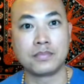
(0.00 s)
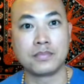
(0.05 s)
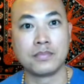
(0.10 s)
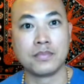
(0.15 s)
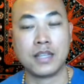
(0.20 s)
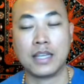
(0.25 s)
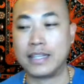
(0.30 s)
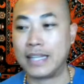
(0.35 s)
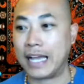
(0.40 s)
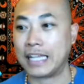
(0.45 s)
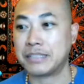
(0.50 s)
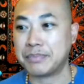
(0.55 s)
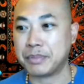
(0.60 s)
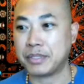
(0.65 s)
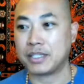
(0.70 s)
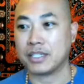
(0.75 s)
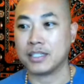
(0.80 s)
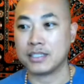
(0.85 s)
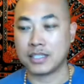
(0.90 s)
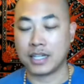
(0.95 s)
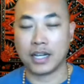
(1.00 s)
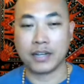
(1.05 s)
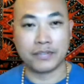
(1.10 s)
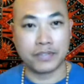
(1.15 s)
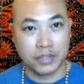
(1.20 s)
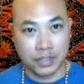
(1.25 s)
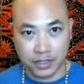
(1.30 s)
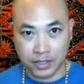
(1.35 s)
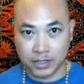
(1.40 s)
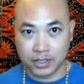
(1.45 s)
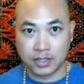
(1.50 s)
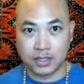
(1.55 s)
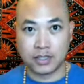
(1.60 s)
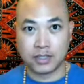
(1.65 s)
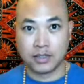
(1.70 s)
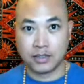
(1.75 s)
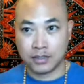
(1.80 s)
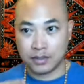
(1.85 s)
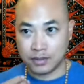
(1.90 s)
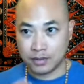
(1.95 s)
And that's because I've
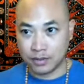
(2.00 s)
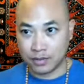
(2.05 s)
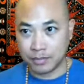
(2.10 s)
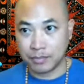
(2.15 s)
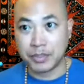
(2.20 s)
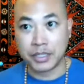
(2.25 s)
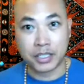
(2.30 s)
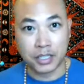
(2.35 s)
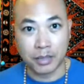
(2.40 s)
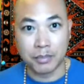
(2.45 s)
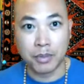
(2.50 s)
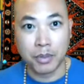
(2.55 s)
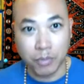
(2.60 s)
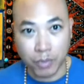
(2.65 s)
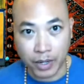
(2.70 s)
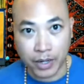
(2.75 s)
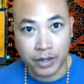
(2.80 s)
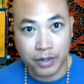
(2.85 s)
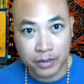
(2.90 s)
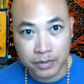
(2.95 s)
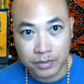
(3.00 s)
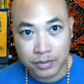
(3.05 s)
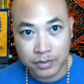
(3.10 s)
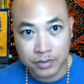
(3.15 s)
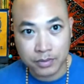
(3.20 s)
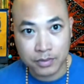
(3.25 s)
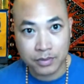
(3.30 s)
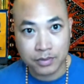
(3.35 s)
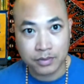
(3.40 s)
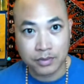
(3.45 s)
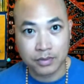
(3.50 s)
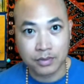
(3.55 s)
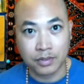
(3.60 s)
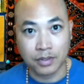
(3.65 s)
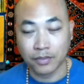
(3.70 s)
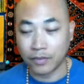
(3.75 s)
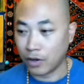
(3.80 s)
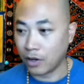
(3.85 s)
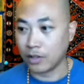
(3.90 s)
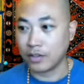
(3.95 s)
become aware
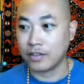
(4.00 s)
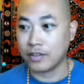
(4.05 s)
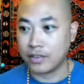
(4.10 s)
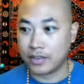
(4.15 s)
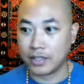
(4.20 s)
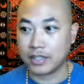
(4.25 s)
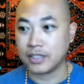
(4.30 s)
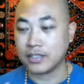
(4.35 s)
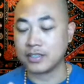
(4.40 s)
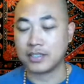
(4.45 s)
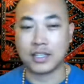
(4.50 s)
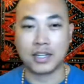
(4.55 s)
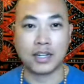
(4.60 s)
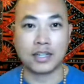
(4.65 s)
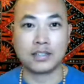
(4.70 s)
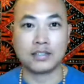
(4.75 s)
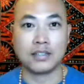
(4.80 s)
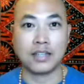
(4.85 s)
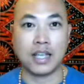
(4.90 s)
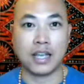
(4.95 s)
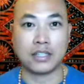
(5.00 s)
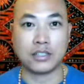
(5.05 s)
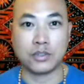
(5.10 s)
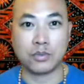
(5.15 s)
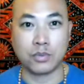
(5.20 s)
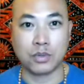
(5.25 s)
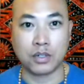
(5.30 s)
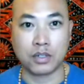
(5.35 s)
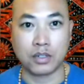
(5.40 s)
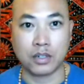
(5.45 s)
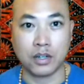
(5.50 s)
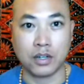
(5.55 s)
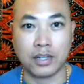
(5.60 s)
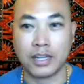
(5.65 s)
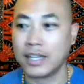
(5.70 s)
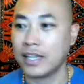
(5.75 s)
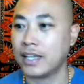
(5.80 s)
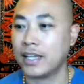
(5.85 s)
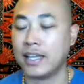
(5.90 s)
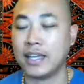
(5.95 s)
of all the things that I had to work on,
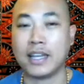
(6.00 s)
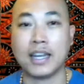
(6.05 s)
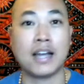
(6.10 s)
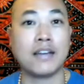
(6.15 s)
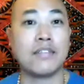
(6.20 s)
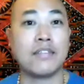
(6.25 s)
and I've